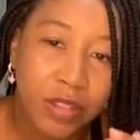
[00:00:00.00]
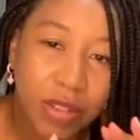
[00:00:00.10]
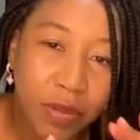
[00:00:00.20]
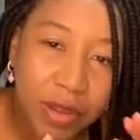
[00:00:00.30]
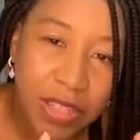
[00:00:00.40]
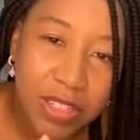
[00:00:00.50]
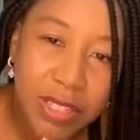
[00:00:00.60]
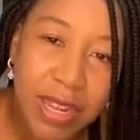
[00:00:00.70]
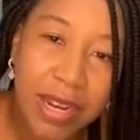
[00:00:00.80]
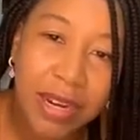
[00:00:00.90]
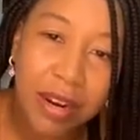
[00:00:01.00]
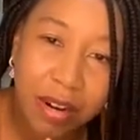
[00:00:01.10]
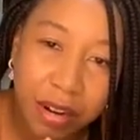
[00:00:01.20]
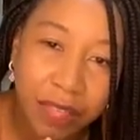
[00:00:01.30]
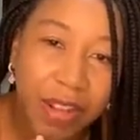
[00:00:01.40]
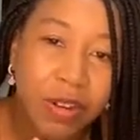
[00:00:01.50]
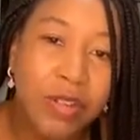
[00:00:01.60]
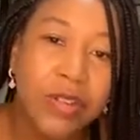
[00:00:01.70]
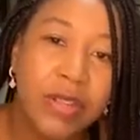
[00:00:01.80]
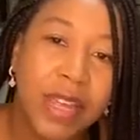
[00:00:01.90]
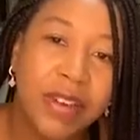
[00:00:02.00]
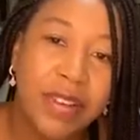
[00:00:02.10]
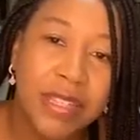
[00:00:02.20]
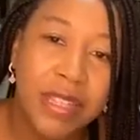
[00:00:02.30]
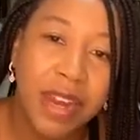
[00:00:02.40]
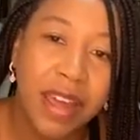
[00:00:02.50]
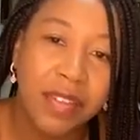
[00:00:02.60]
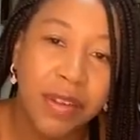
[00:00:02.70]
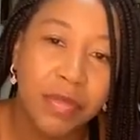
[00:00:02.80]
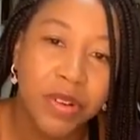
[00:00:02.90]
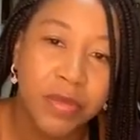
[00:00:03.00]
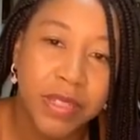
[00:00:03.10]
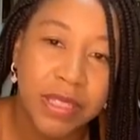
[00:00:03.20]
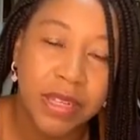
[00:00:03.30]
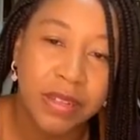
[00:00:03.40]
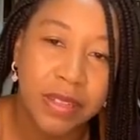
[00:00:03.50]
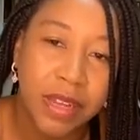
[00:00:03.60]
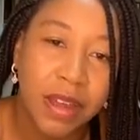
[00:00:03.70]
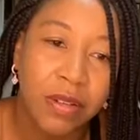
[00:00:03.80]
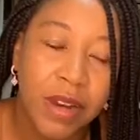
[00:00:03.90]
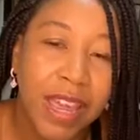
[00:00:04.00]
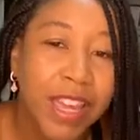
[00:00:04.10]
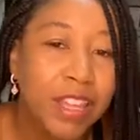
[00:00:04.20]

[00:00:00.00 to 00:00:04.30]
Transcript: so that we can just kind of carve out all those areas that have abnormal cells out.